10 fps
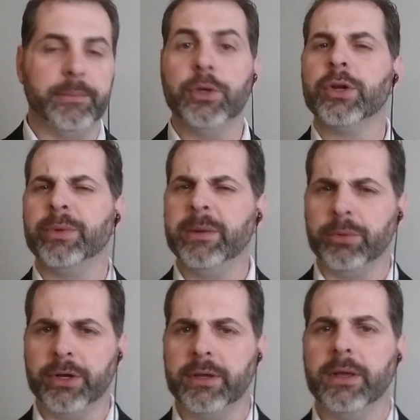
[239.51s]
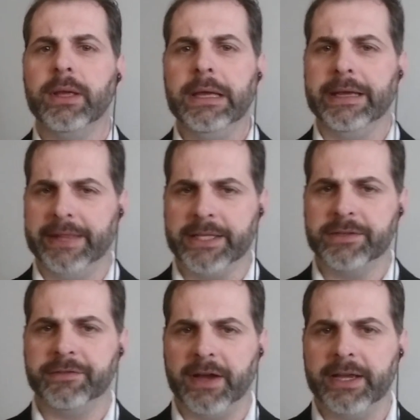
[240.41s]
You can read a book. That's
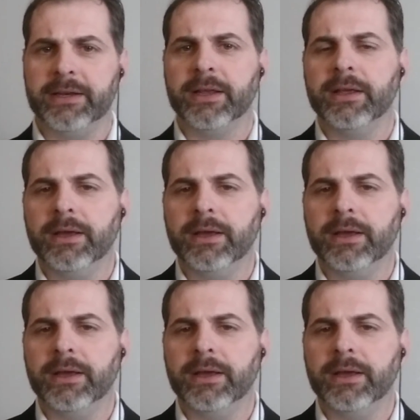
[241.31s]
fine.